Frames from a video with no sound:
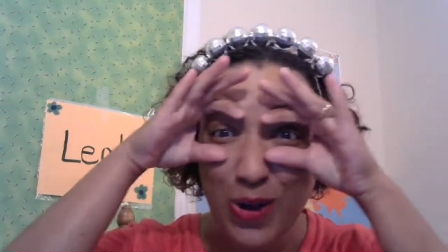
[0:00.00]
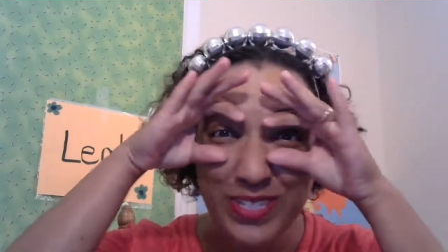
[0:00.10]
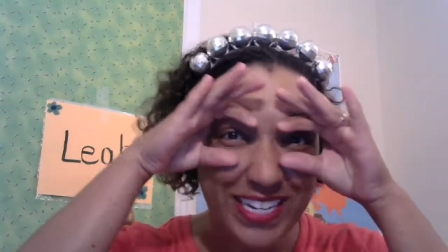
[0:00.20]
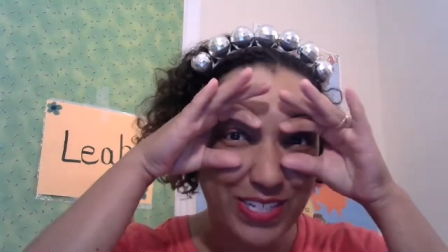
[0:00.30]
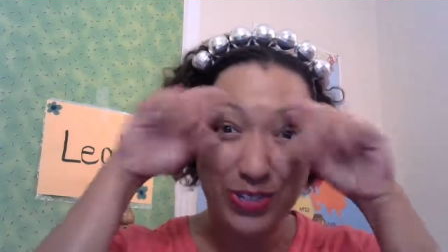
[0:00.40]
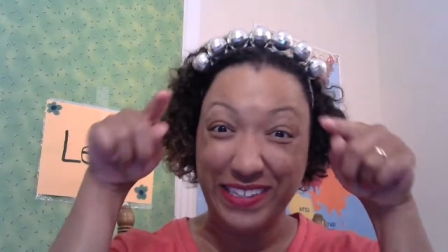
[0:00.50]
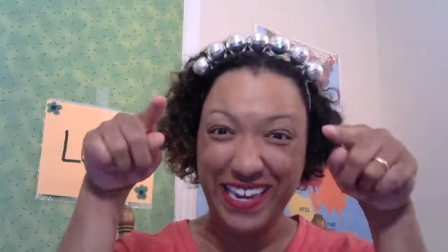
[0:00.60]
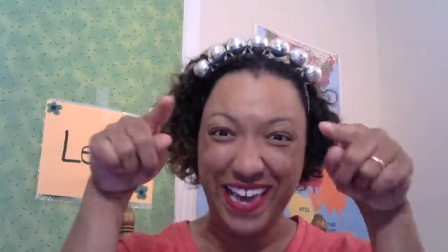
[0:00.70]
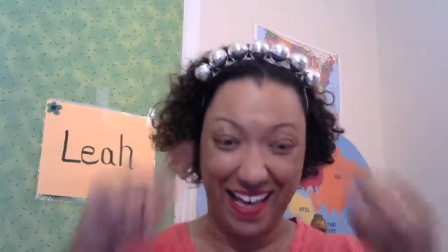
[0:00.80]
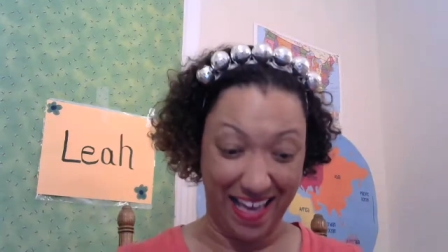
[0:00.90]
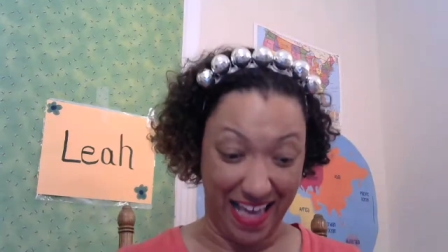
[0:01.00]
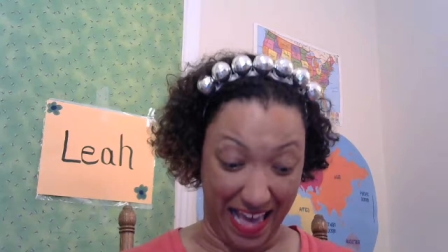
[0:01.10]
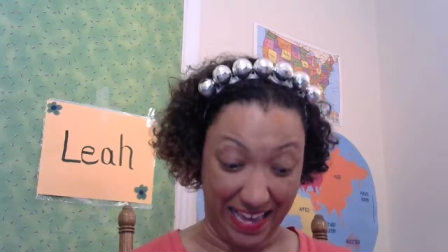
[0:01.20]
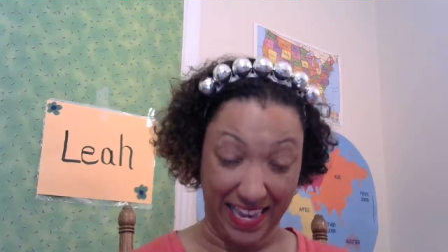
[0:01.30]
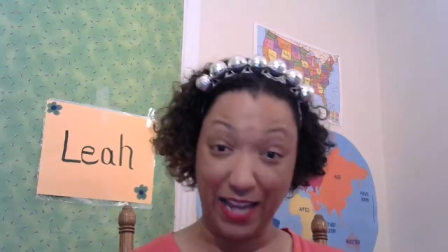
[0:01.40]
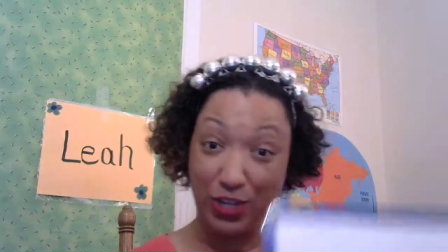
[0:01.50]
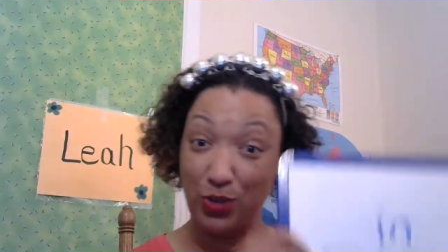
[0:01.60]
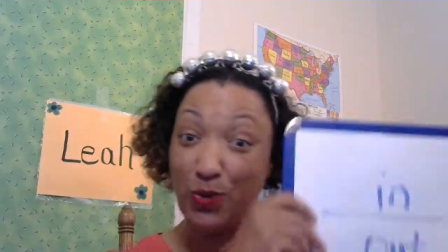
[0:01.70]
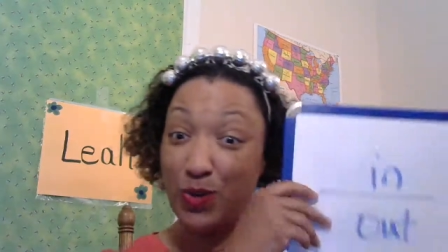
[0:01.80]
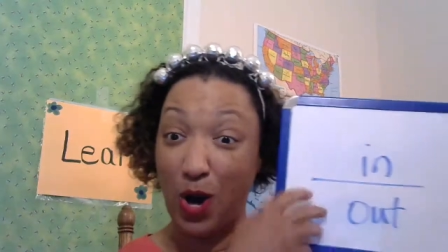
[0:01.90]
Teacher Leah, can
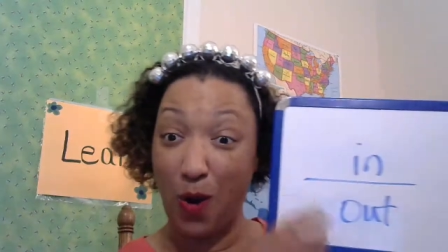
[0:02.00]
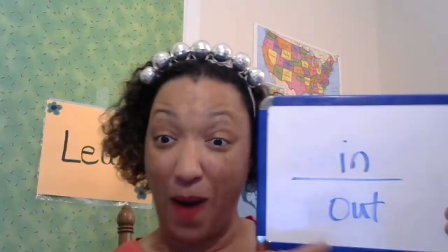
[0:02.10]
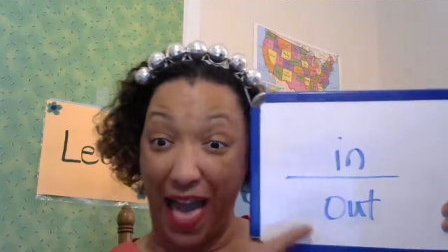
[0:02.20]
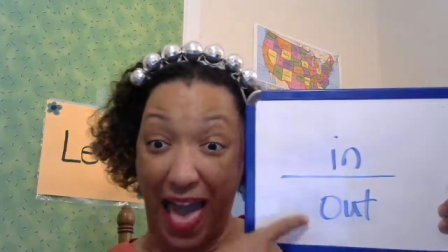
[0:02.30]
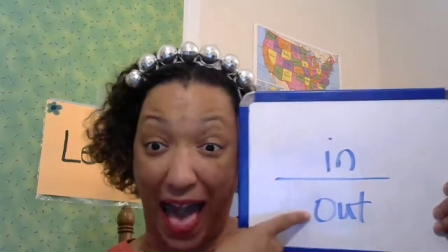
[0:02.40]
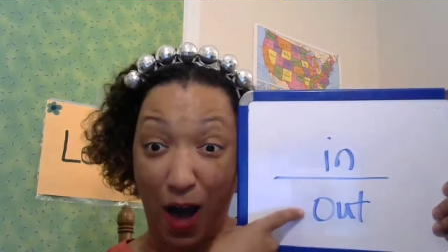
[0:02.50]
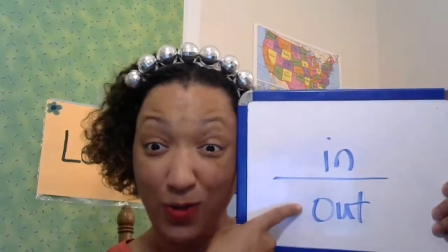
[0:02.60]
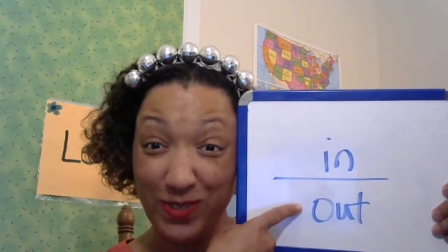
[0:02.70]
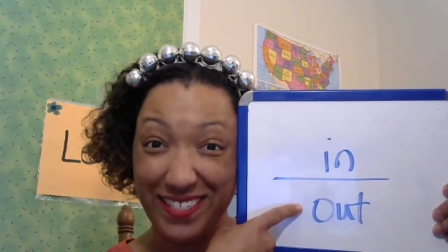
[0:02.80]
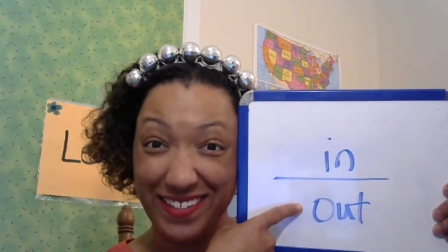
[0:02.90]
you go out?